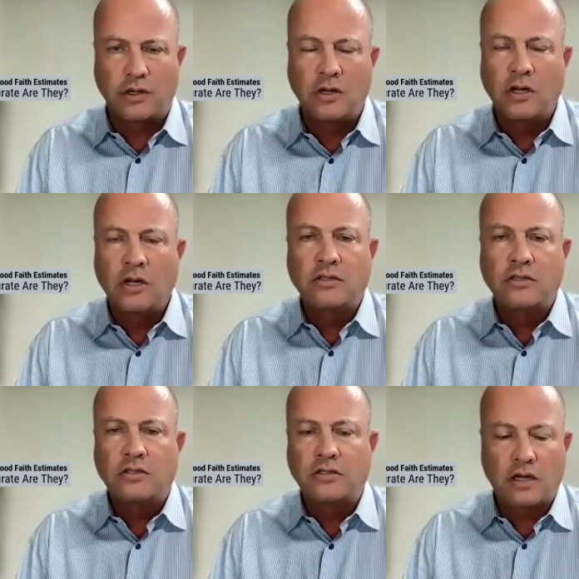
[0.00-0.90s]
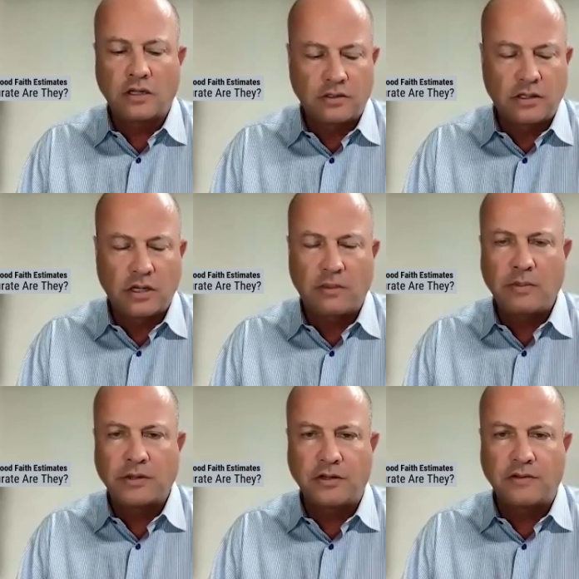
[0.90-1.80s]
Or t- tell me
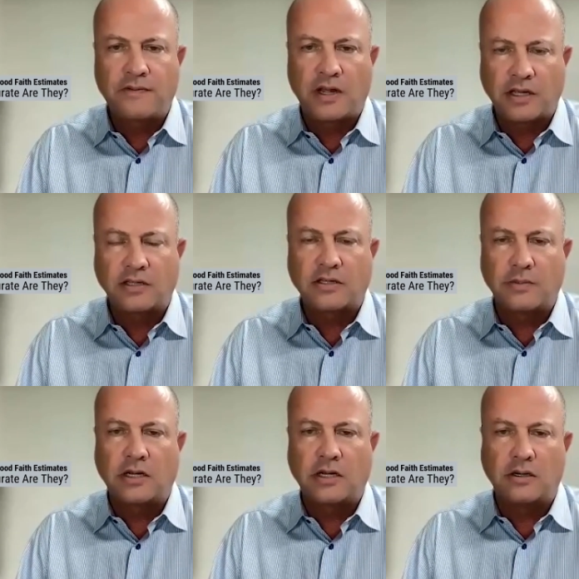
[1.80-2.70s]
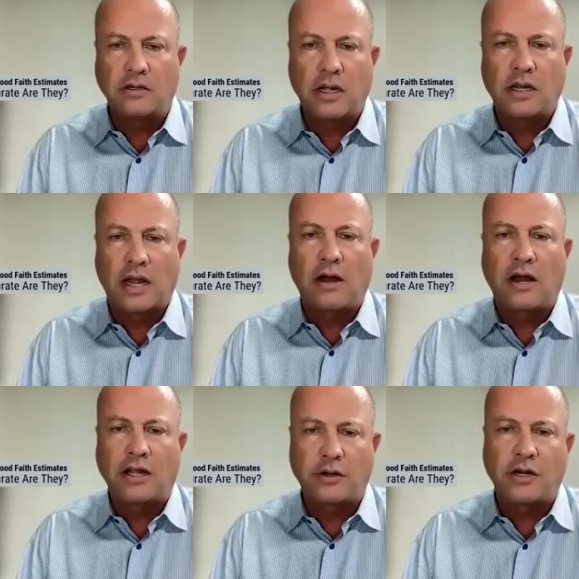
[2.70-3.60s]
about the good faith estimate and and how
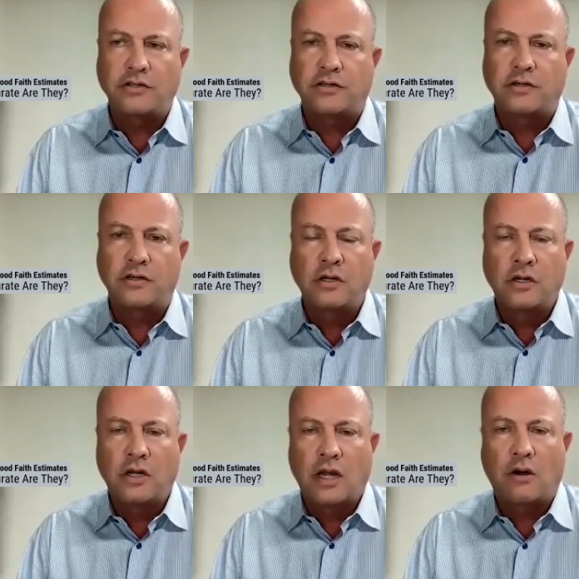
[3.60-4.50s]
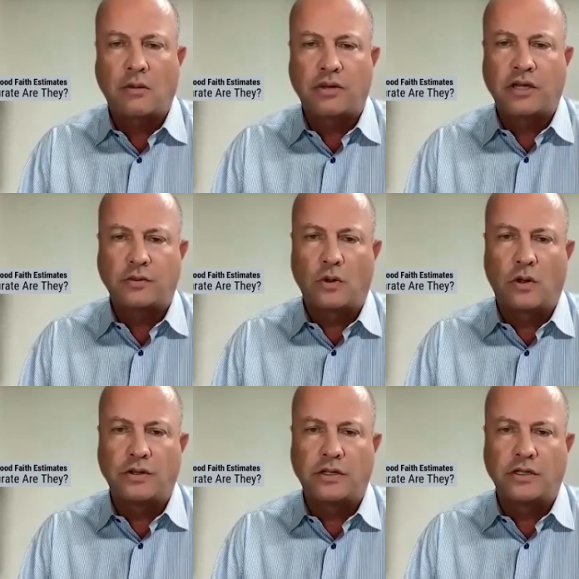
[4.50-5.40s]
accurate it is or how it plays a
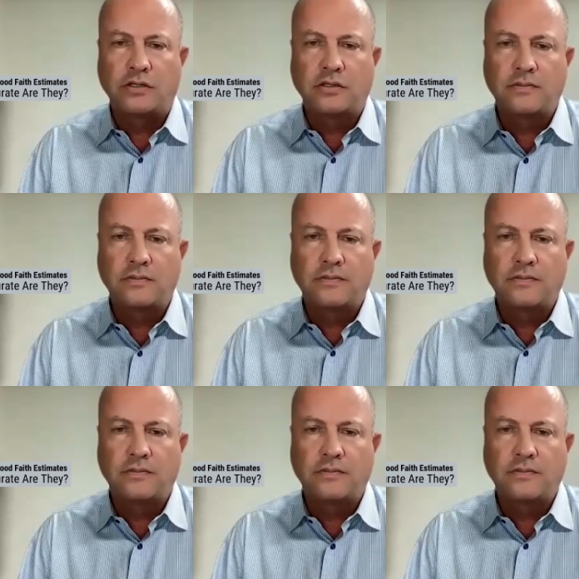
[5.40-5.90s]
role in this.